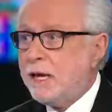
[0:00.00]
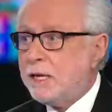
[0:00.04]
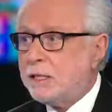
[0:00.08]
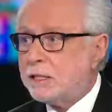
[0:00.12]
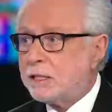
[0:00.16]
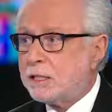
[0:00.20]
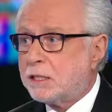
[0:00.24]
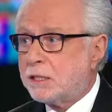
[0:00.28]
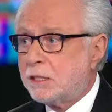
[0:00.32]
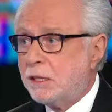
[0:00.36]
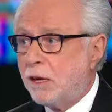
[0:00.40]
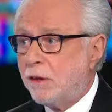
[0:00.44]

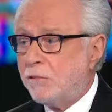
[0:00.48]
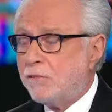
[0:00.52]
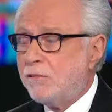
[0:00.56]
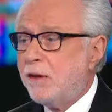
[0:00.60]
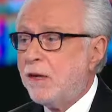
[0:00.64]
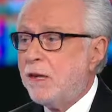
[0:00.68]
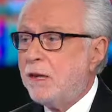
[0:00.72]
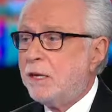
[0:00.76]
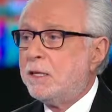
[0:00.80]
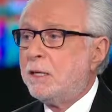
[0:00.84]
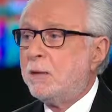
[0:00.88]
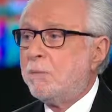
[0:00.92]
stuff
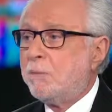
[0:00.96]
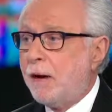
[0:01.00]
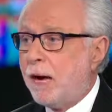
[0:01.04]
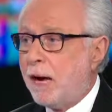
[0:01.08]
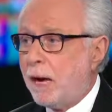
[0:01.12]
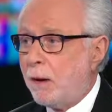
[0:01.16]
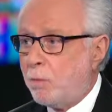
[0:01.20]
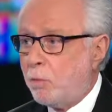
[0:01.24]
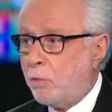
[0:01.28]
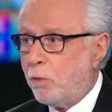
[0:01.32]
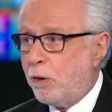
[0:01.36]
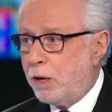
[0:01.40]
to
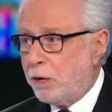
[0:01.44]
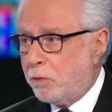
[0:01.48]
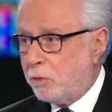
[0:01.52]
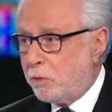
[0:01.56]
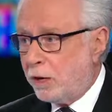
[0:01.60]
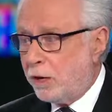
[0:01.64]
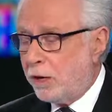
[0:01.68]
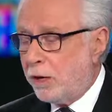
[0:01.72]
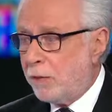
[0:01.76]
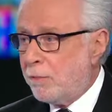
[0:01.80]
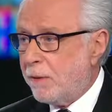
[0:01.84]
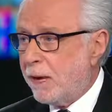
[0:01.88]
Bob
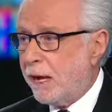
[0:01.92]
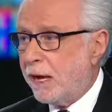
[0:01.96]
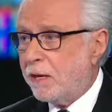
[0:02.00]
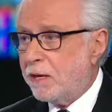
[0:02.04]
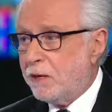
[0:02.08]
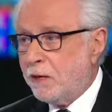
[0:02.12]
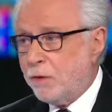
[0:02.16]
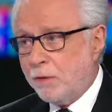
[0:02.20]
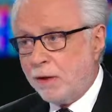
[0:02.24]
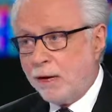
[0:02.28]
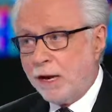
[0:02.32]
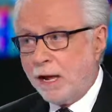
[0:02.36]
Woodward, a man
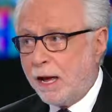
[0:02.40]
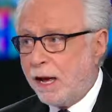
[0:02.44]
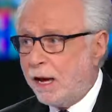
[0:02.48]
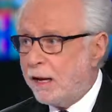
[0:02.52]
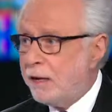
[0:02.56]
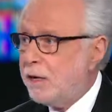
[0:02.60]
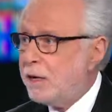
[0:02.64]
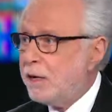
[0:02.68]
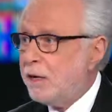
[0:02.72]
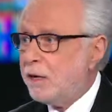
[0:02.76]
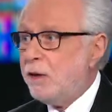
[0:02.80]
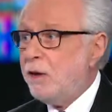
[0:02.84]
you and I
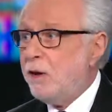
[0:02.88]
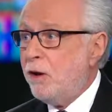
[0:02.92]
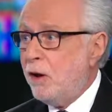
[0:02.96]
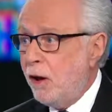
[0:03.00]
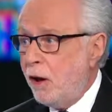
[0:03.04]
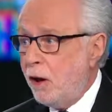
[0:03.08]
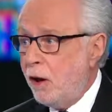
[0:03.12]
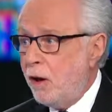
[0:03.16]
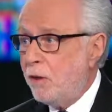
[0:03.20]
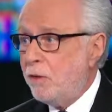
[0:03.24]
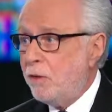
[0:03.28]
know.